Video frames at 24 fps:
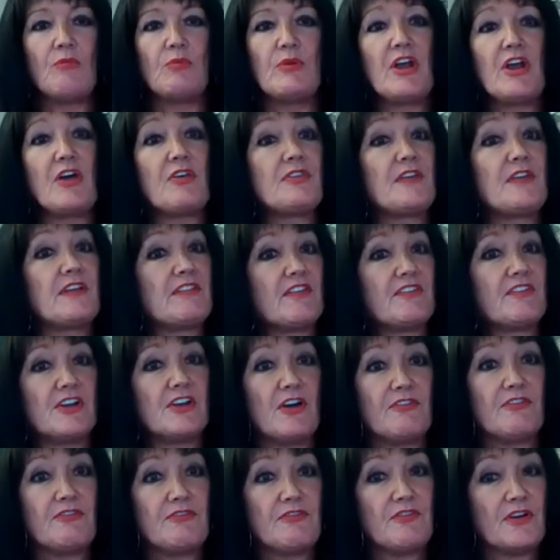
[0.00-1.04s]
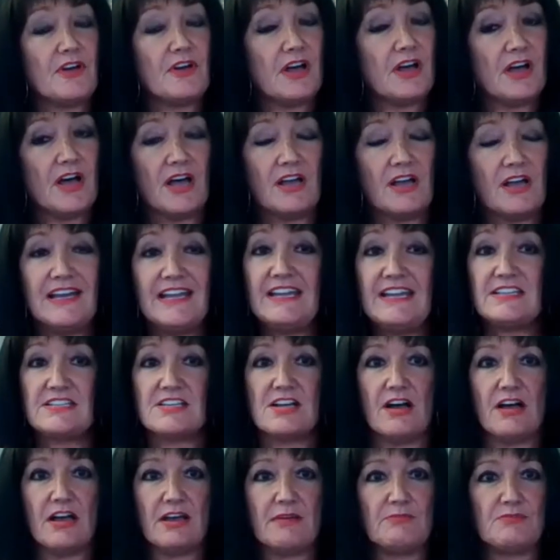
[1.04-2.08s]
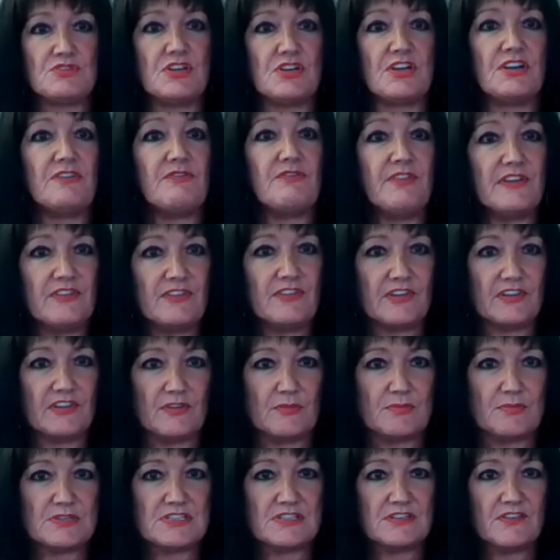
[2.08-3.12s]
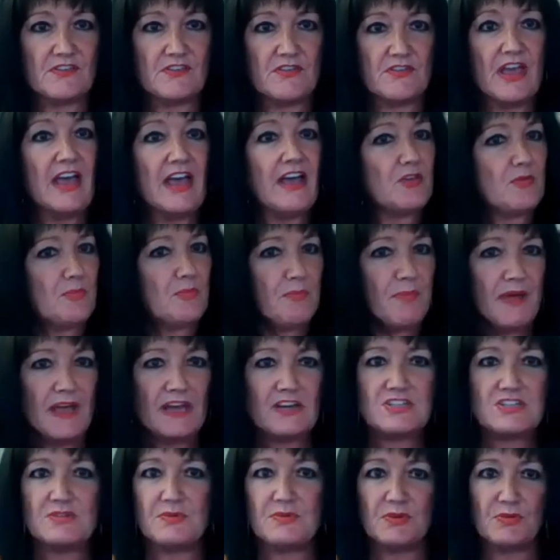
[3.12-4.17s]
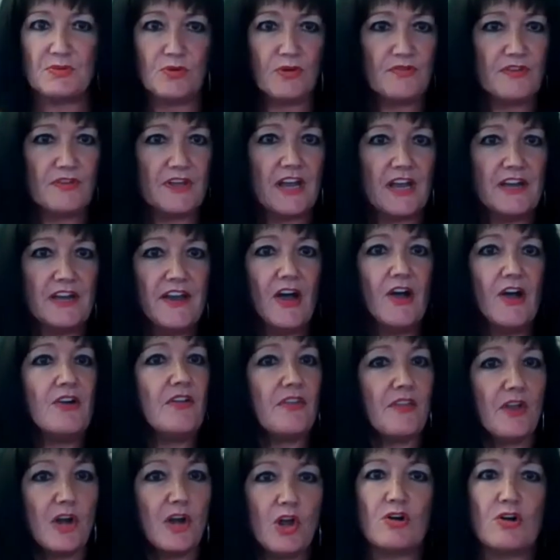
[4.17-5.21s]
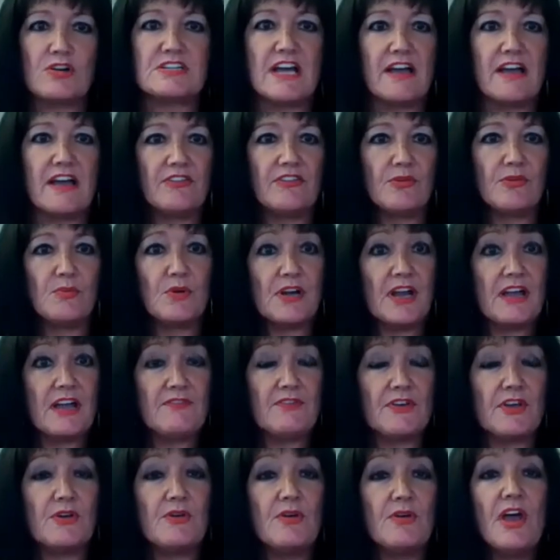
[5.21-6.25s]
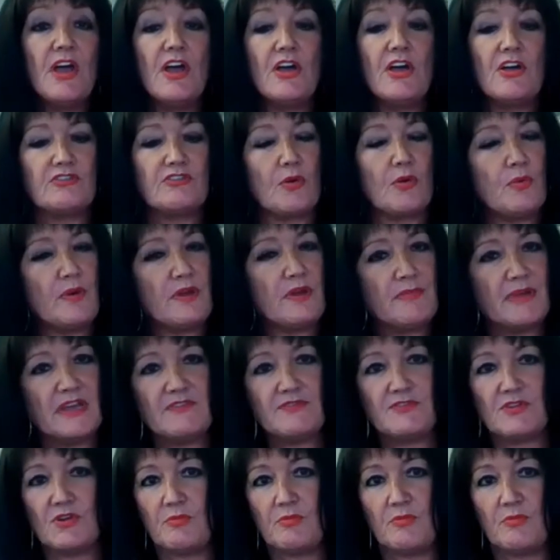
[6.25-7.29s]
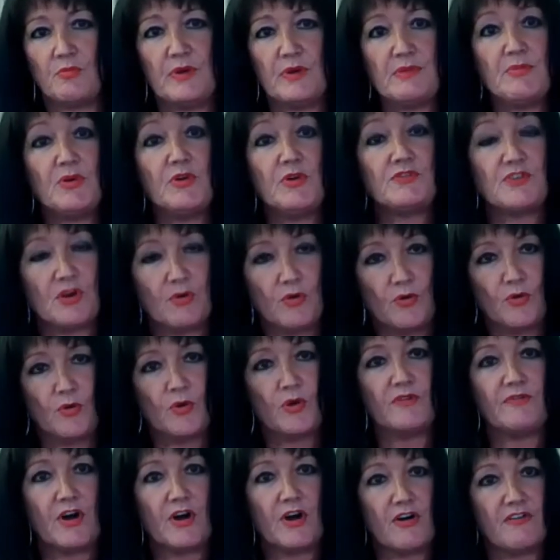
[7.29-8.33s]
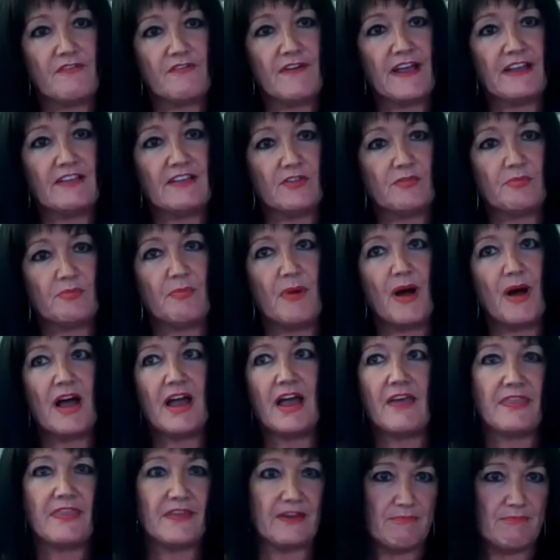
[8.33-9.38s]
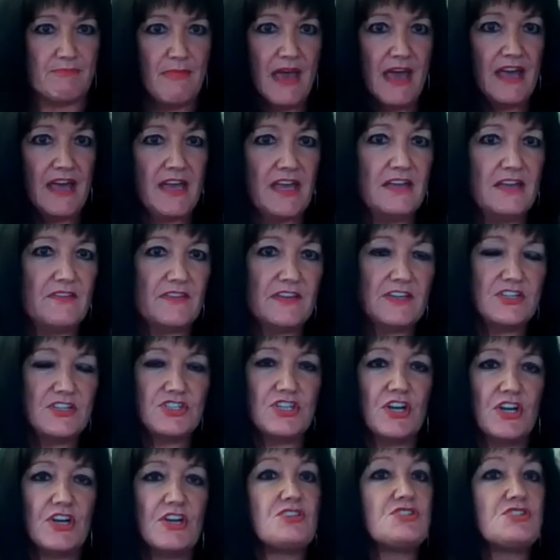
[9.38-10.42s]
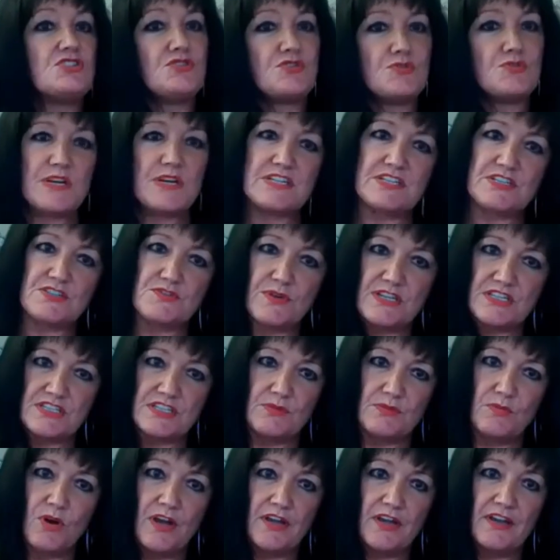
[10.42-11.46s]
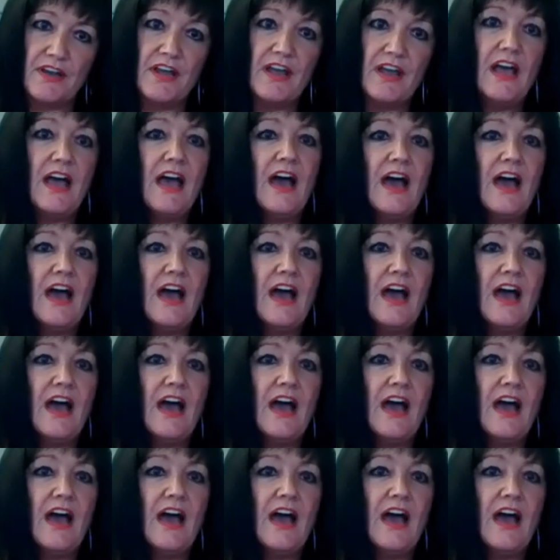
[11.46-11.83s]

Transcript: We don't think there's enough uh, lead time to convince exhibitors, especially with all of the unknown and the lockdowns and what have you. So we moved we moved all of our events by I think May this year to 2021.